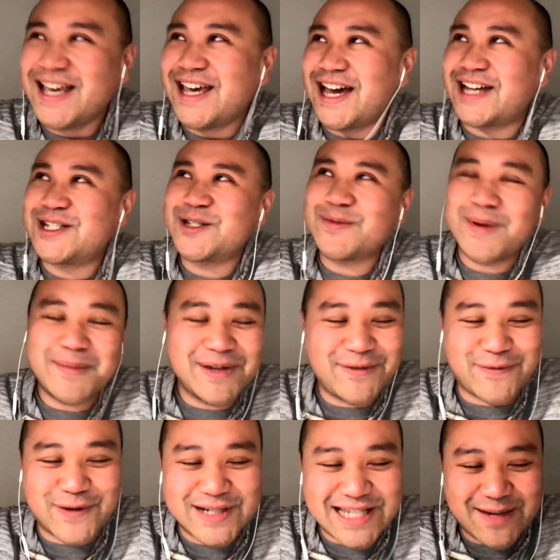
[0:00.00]
I just remember the
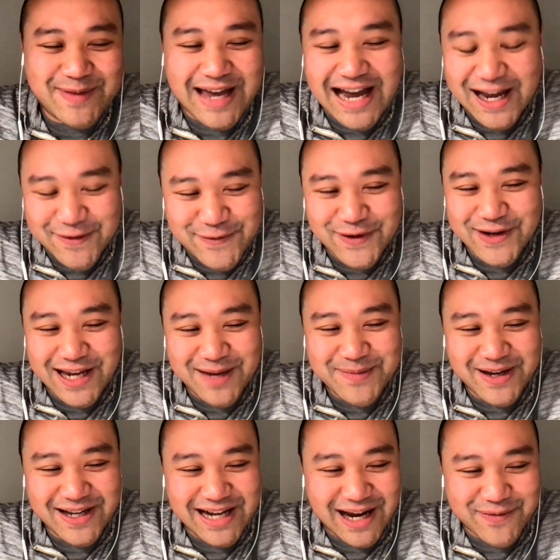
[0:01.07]
first time the iPhone came
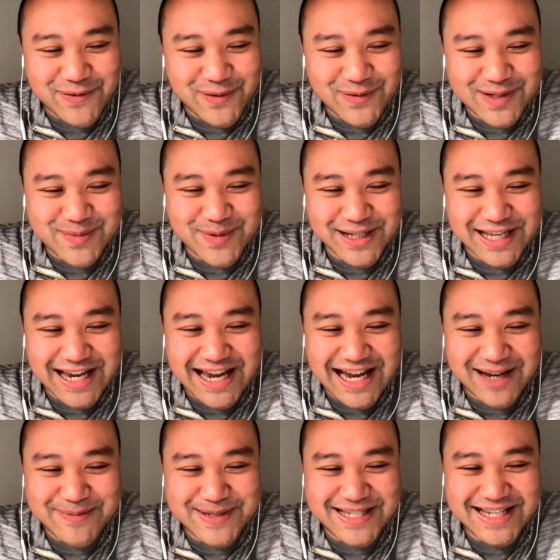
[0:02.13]
out and everyone was building
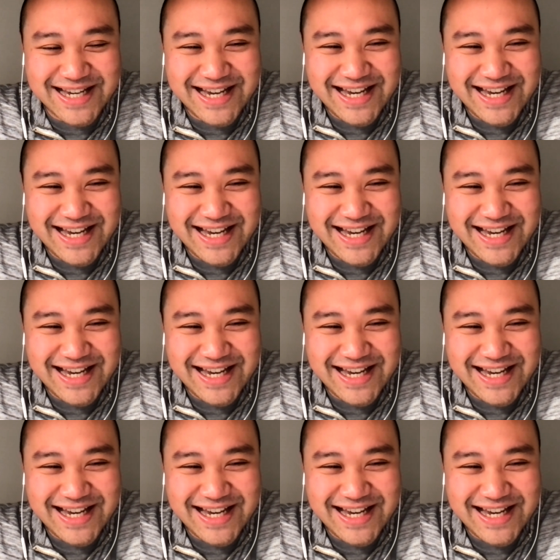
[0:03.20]
apps.